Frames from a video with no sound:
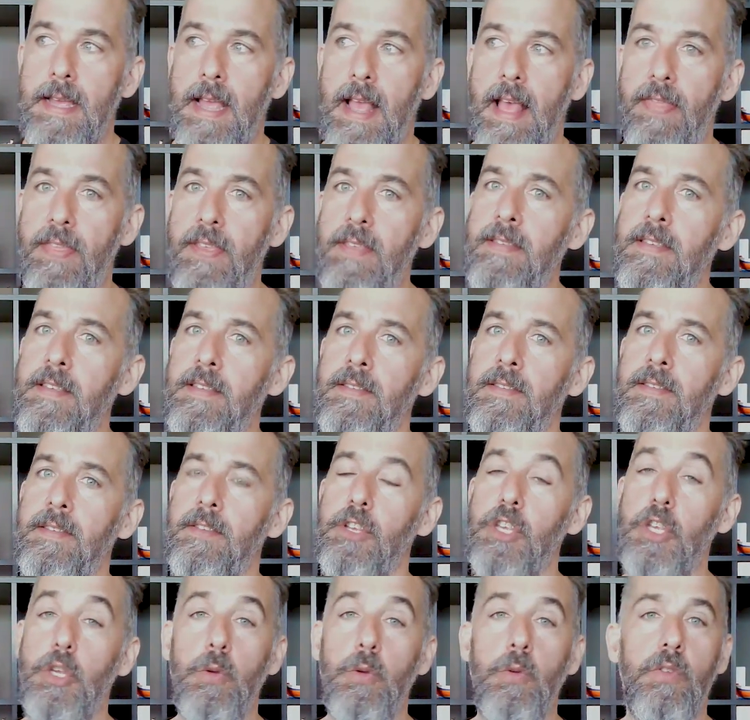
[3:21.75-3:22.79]
And this is
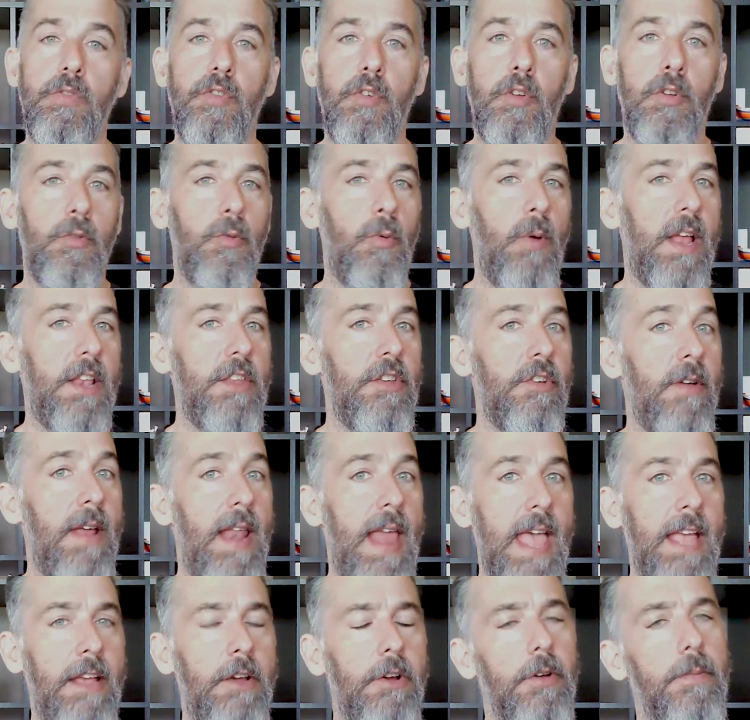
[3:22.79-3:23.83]
useful when you're an
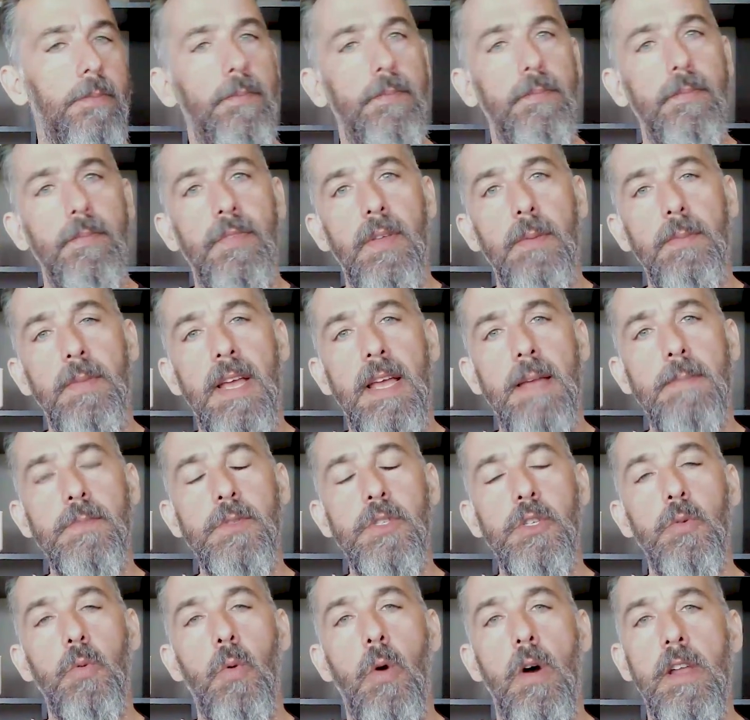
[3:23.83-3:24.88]
anchor.
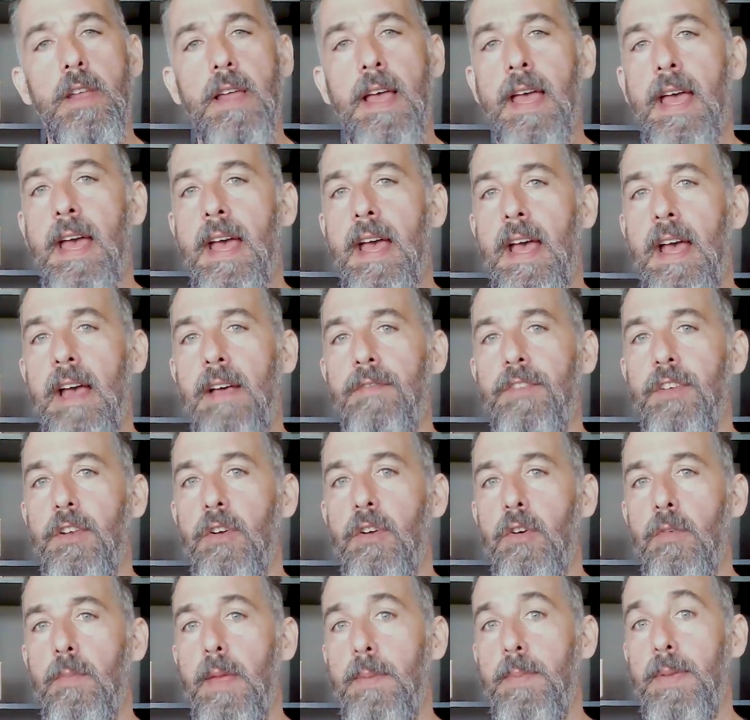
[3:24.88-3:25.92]
Sometimes you want to have, you
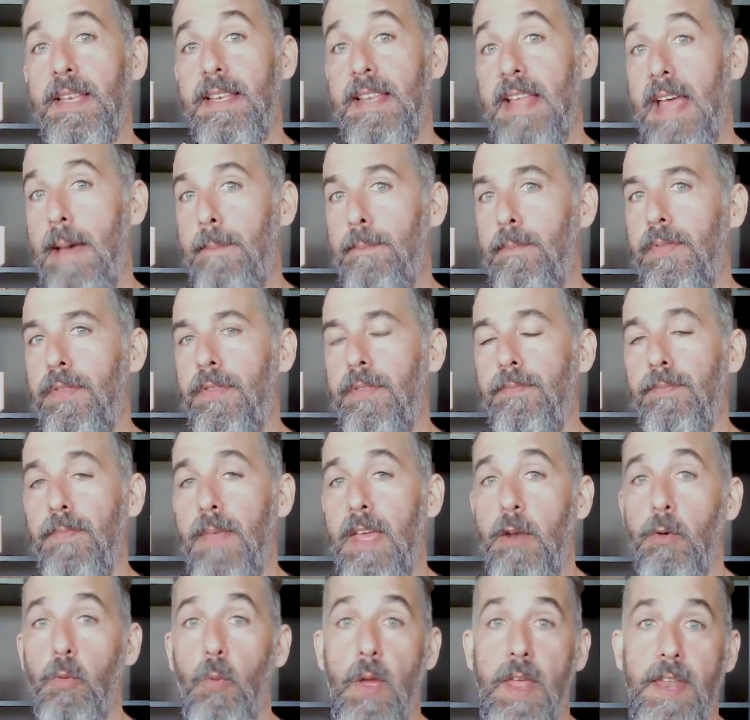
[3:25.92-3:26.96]
know, maybe depth
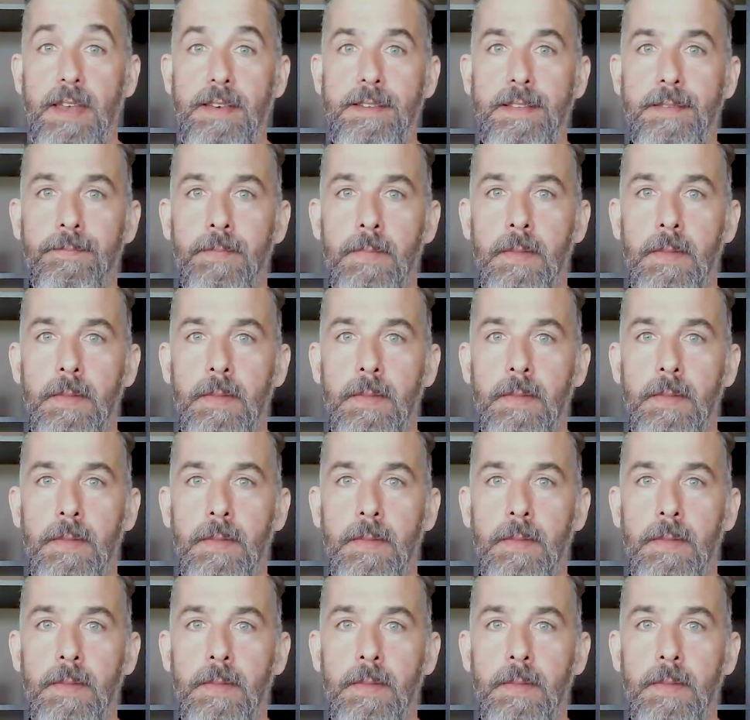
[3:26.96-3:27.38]
and wind,